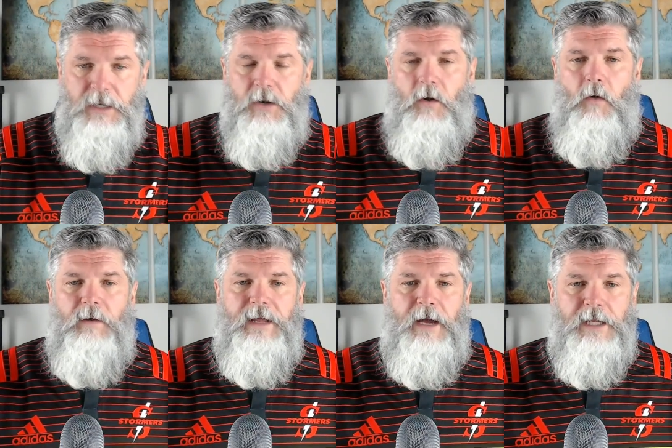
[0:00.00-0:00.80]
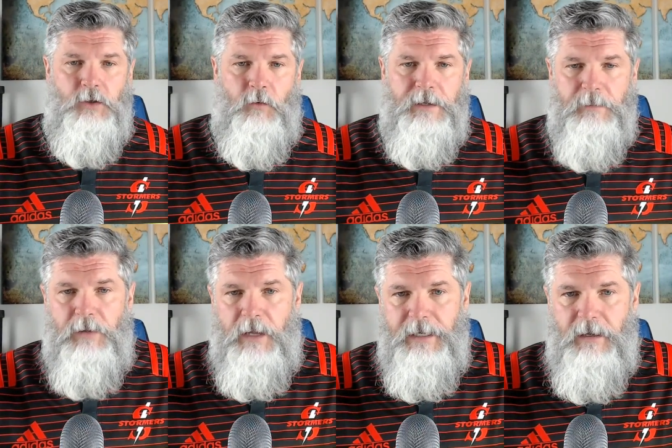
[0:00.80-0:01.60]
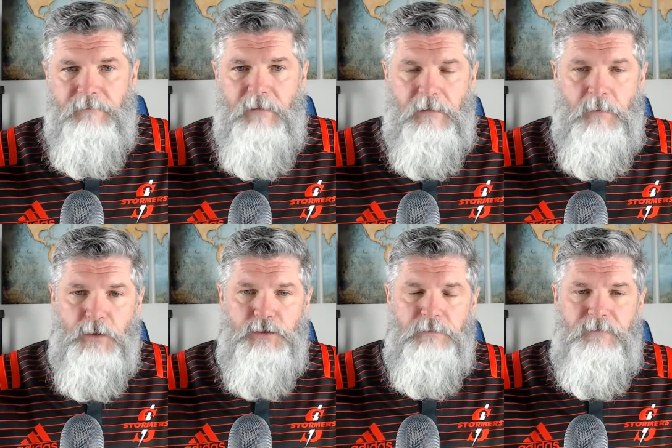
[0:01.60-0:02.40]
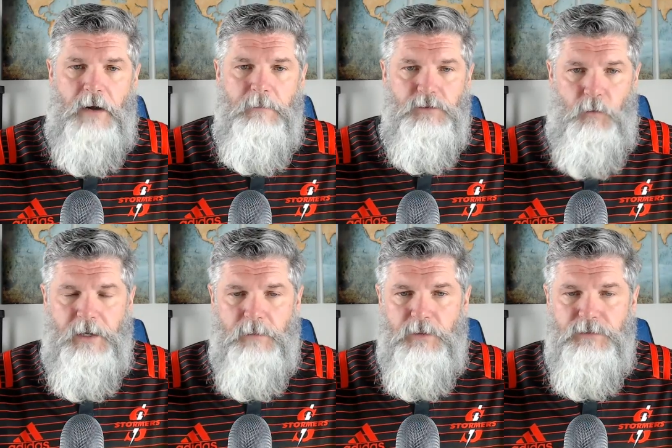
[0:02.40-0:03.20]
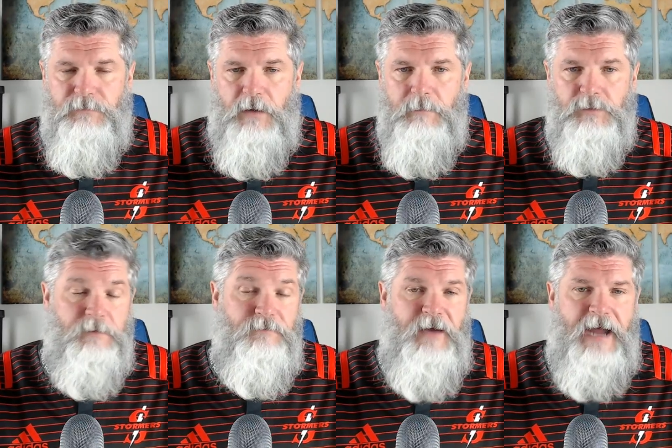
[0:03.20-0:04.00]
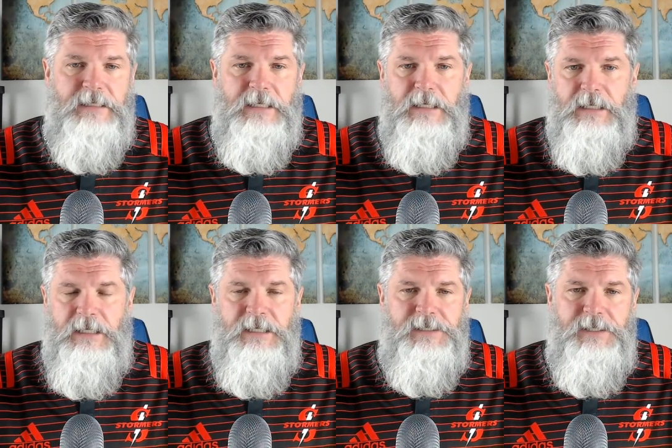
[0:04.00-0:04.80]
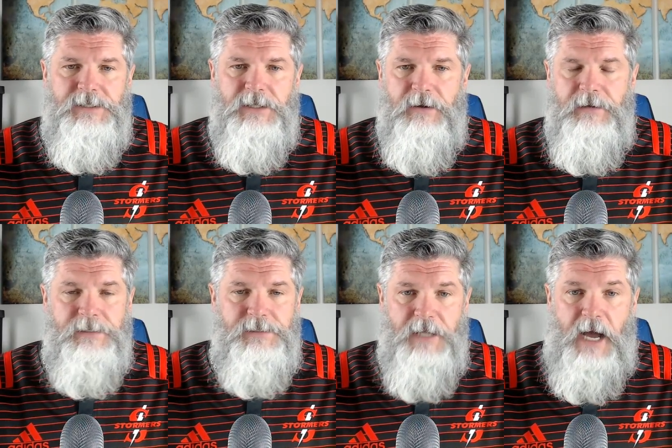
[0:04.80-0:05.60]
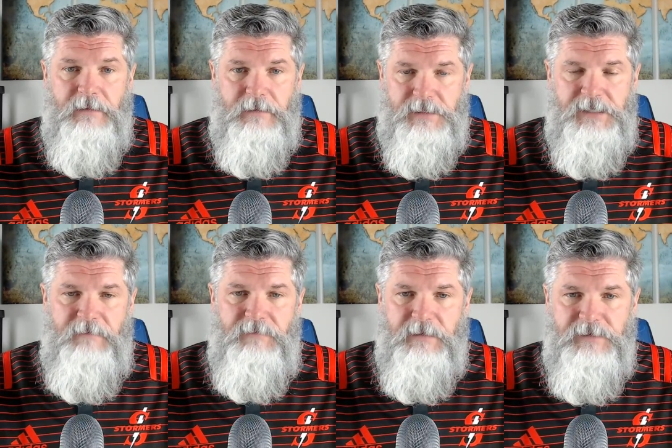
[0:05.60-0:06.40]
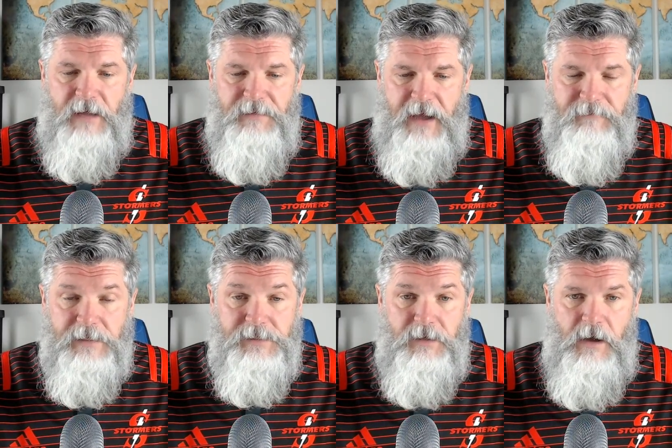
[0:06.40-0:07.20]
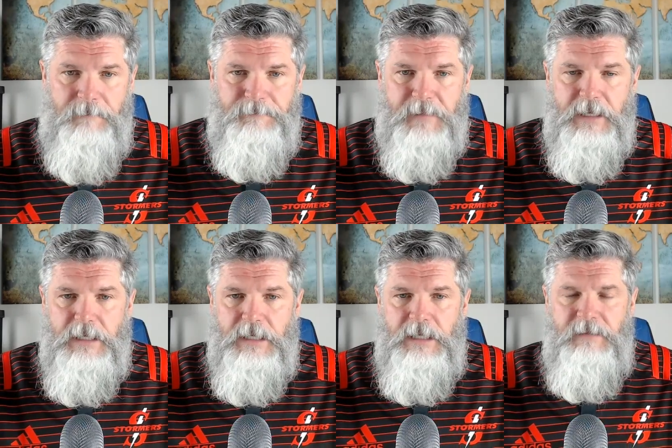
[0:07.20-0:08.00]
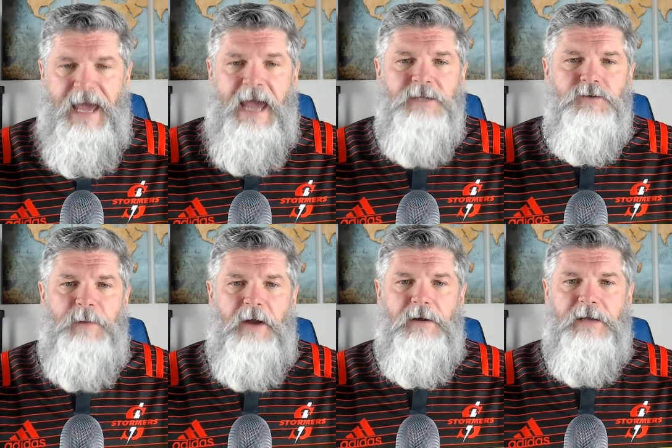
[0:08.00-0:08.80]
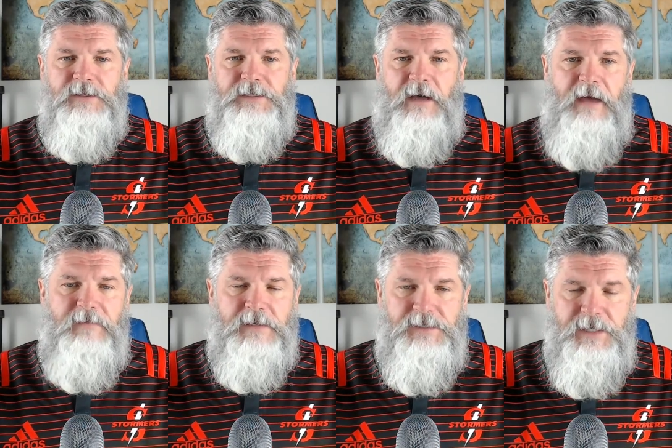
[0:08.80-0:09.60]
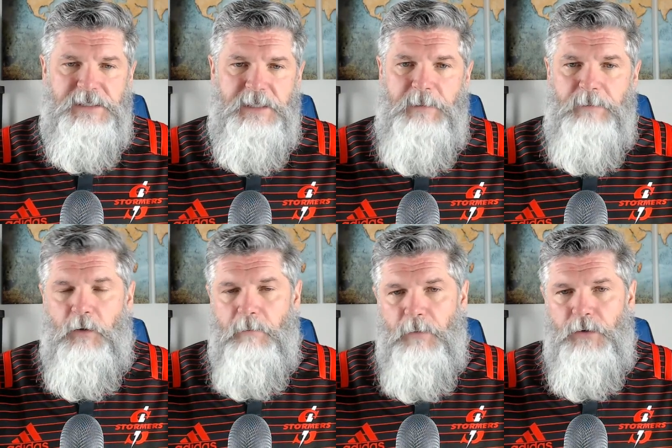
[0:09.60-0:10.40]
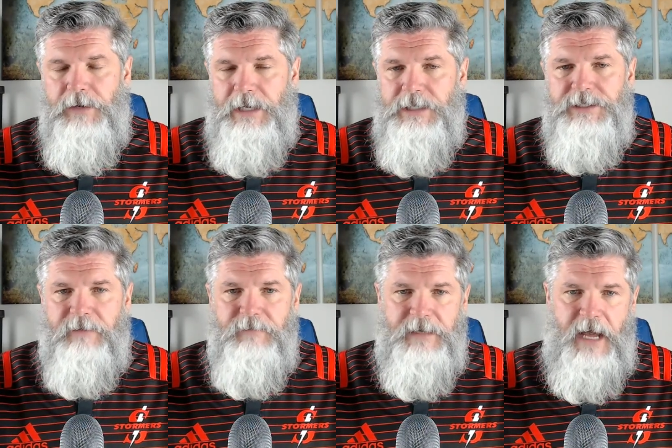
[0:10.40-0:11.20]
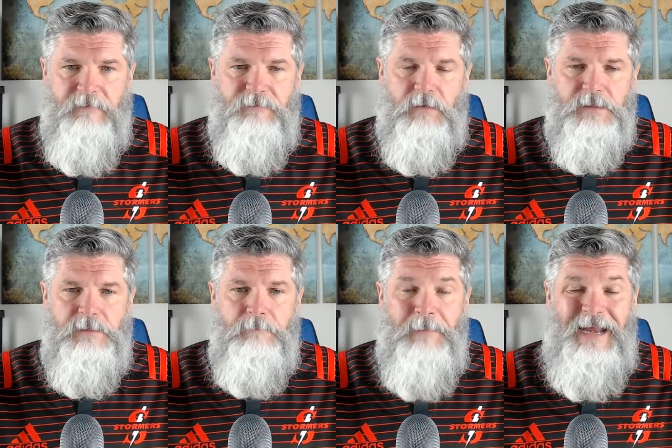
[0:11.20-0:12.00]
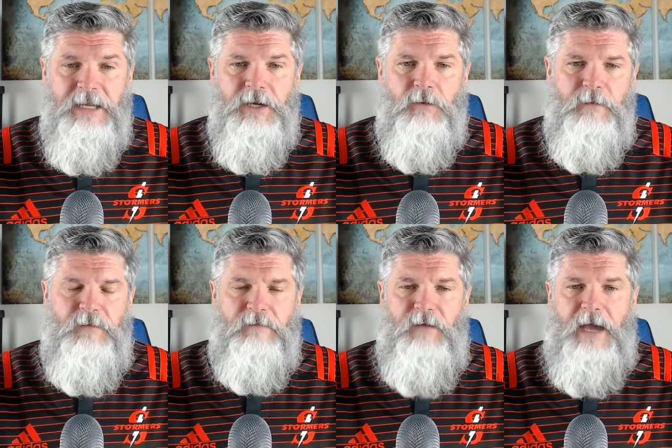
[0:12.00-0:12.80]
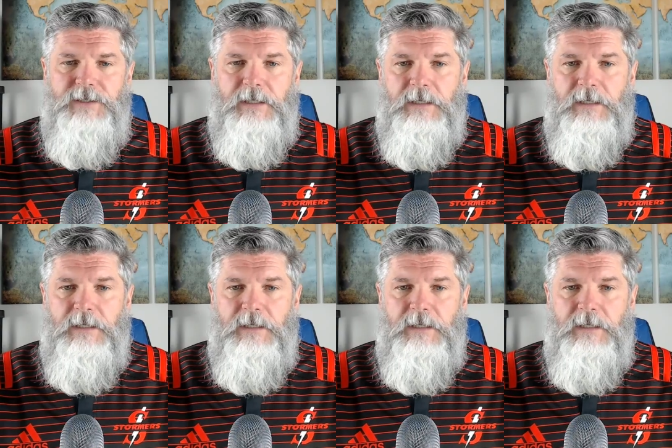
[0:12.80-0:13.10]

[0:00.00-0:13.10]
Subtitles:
only on ignoring the plight of commercial farmers, white commercial farmers, when in fact his concern is not the safety of South Africans at all. In the gangster's paradise of South Africa, 60 people are murdered each and every day, folks, many in horrific fashion,